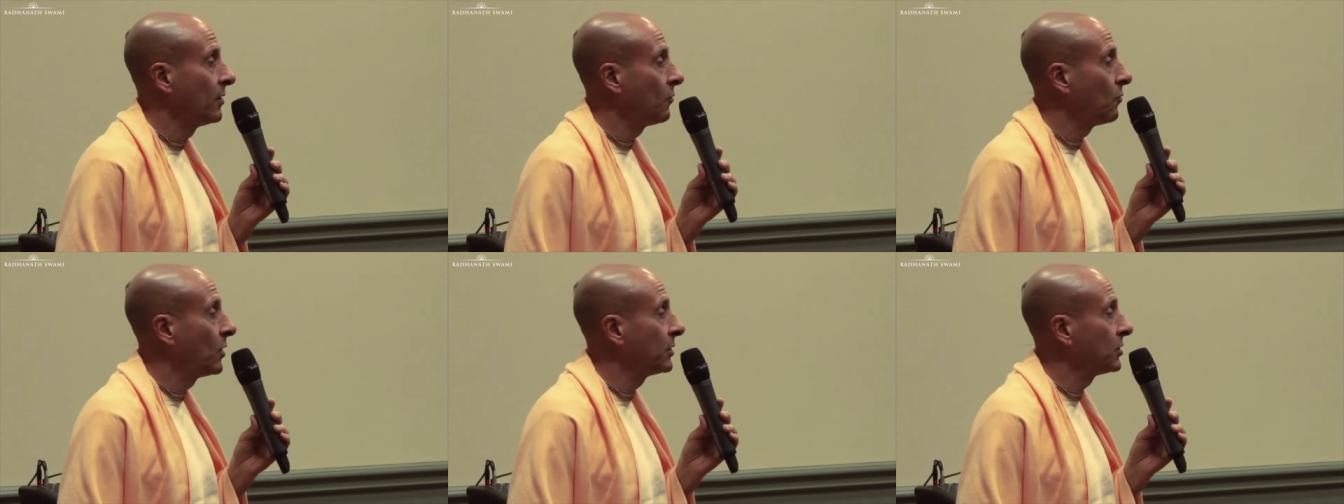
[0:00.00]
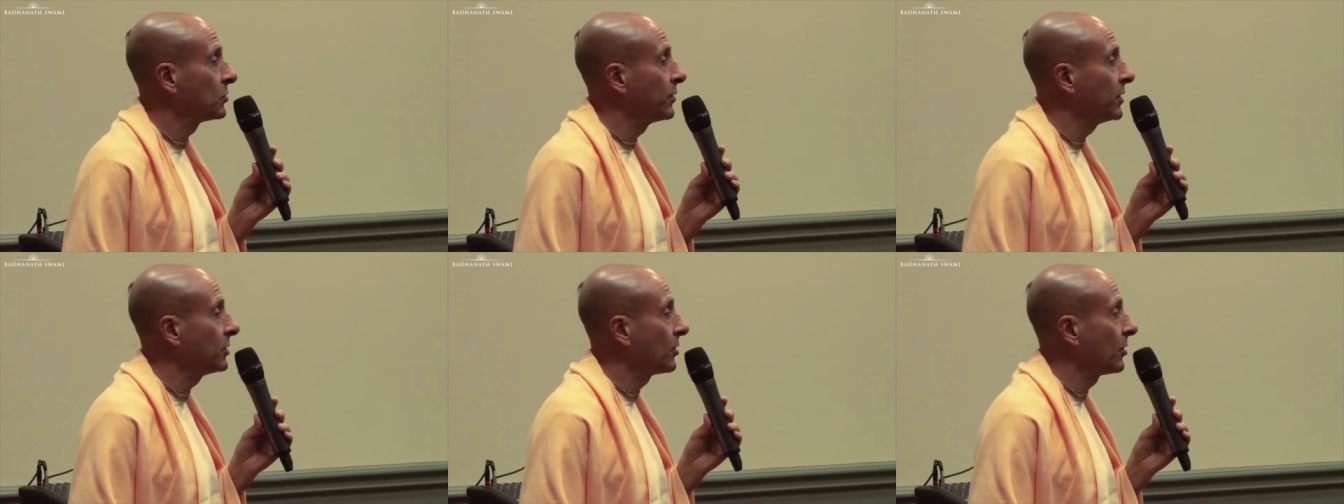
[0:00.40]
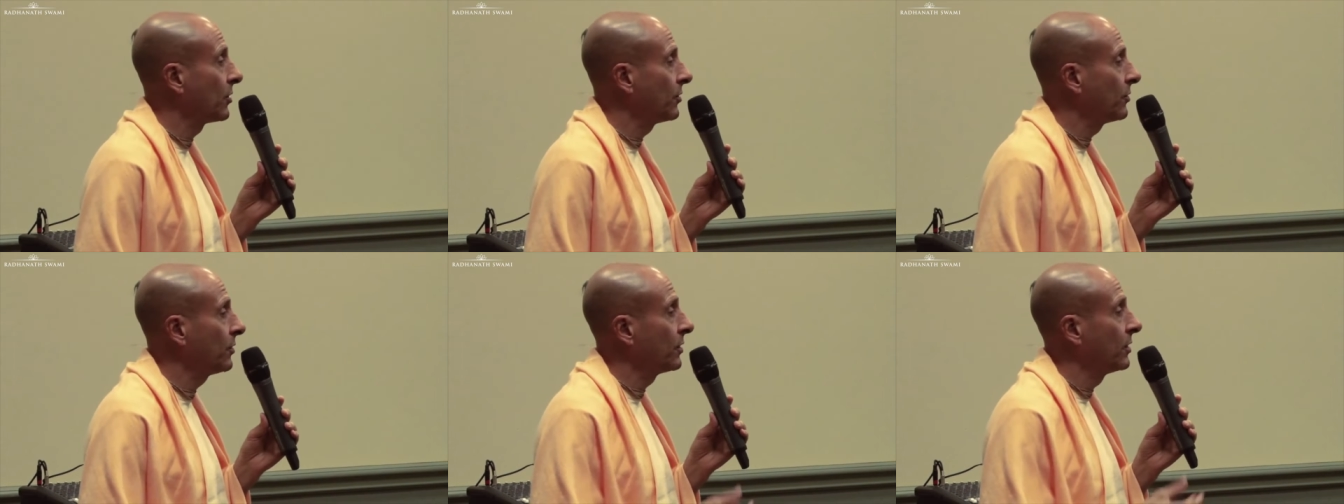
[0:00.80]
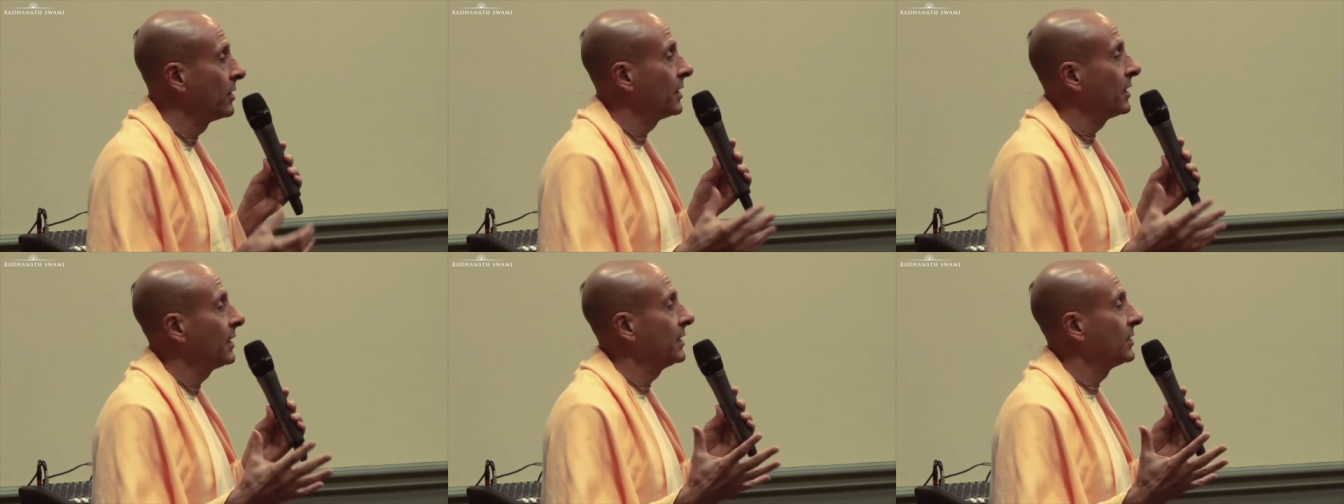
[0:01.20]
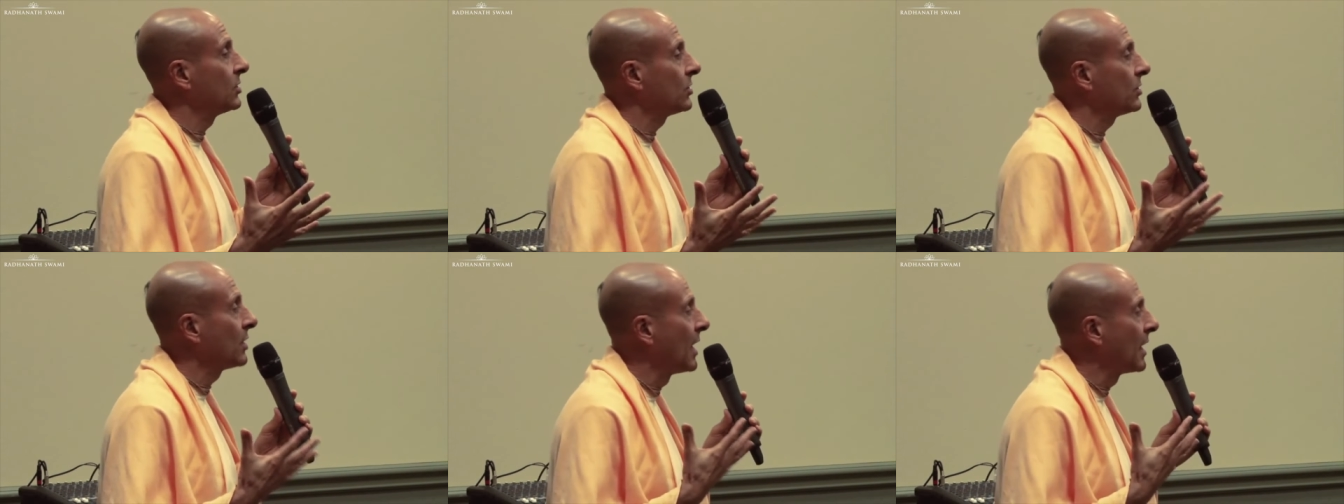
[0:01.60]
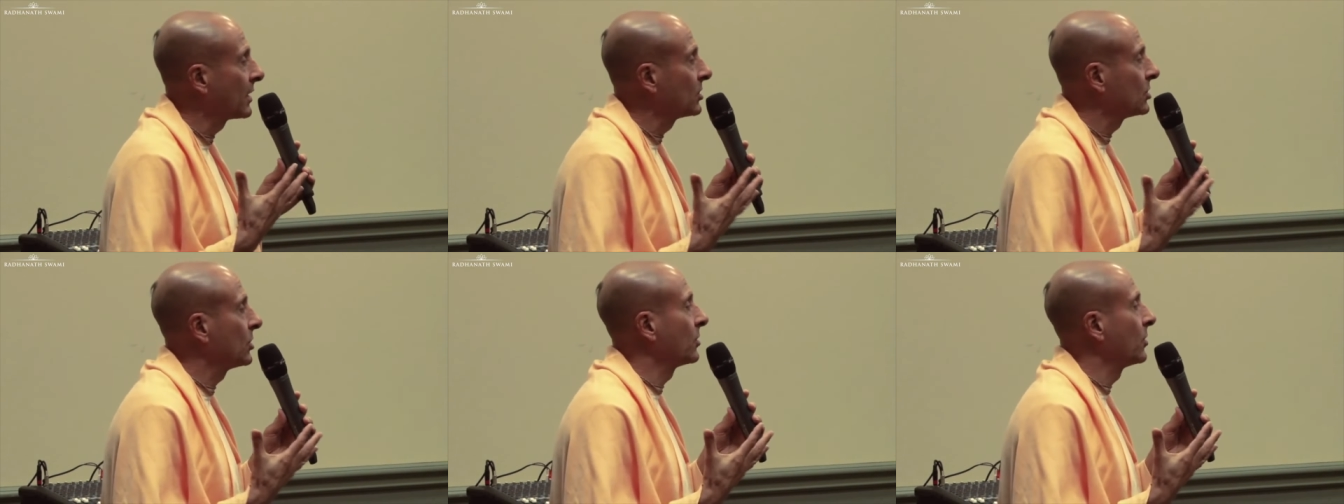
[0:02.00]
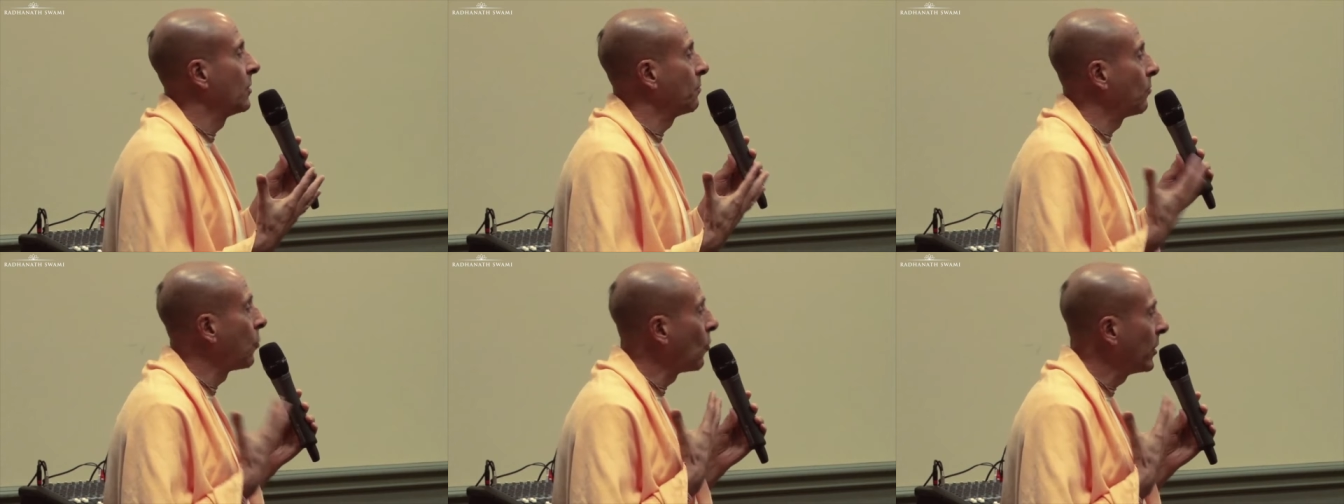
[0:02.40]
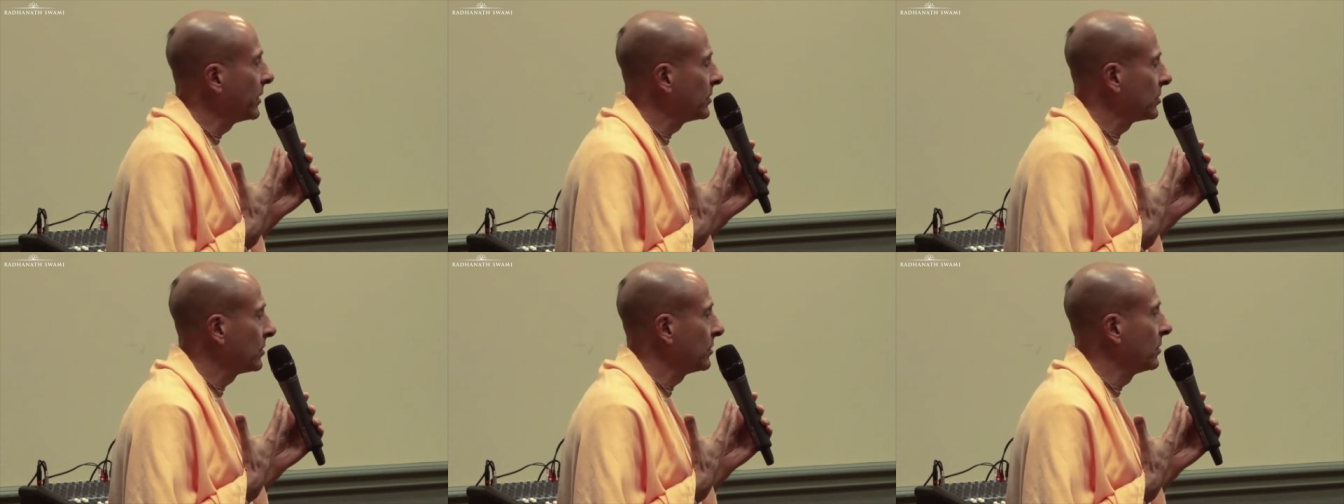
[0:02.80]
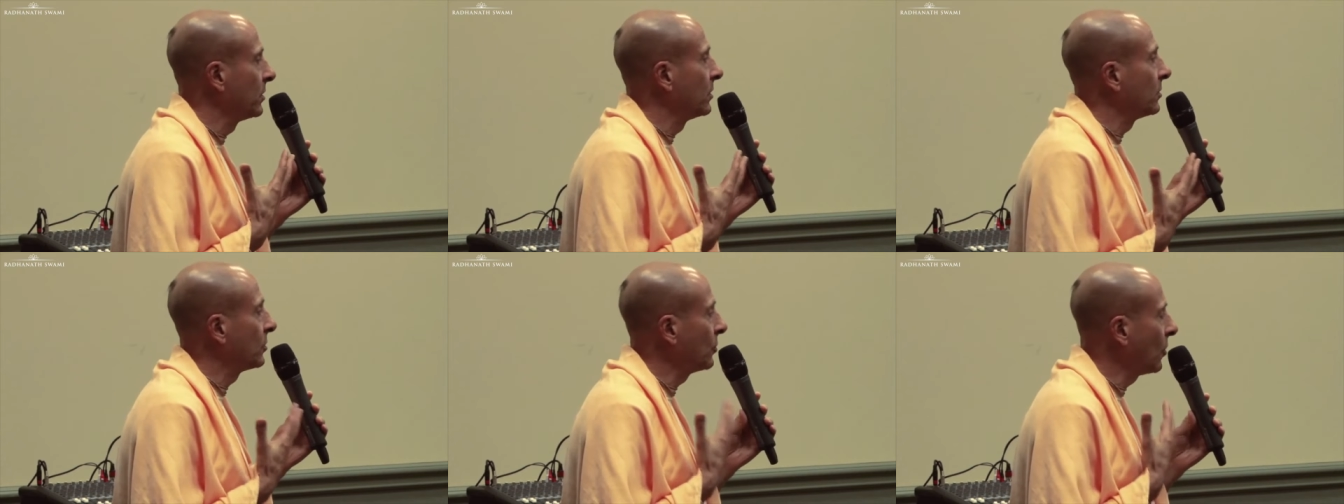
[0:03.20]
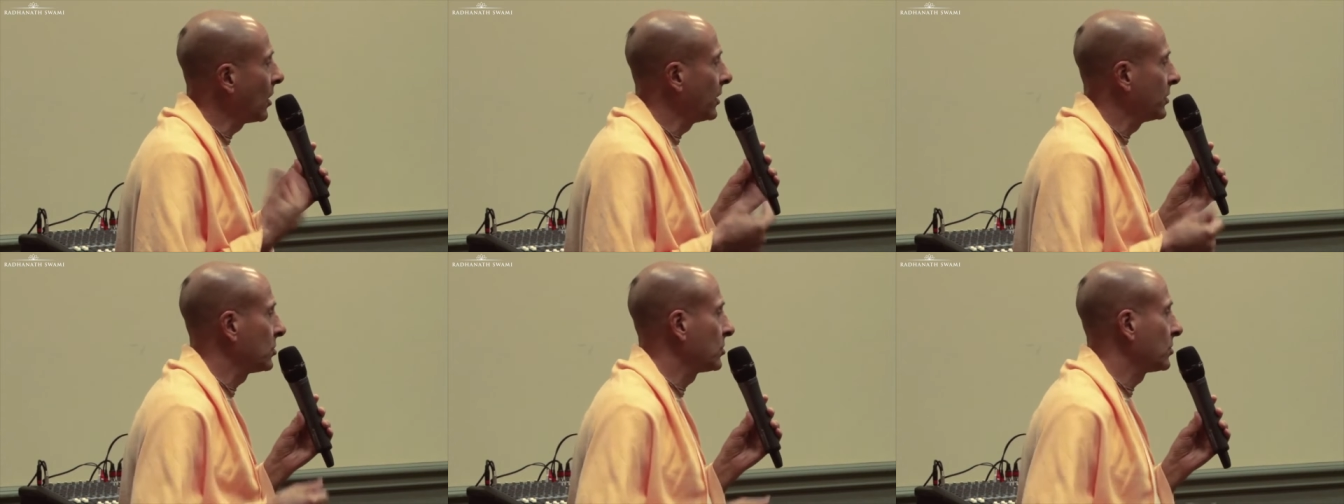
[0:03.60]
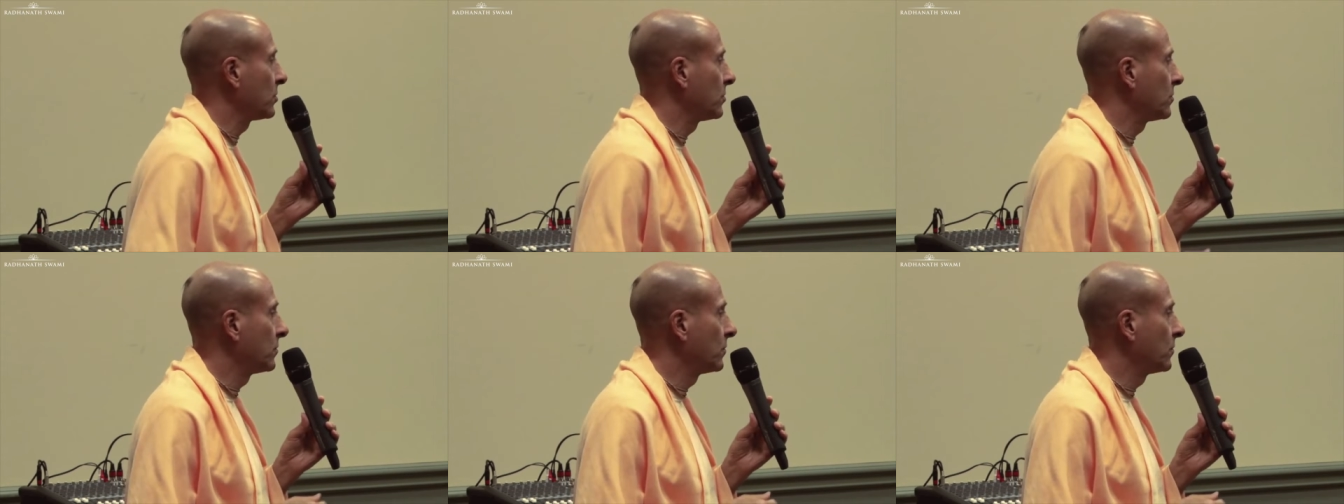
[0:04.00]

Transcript: what is returned is toxic poison to us.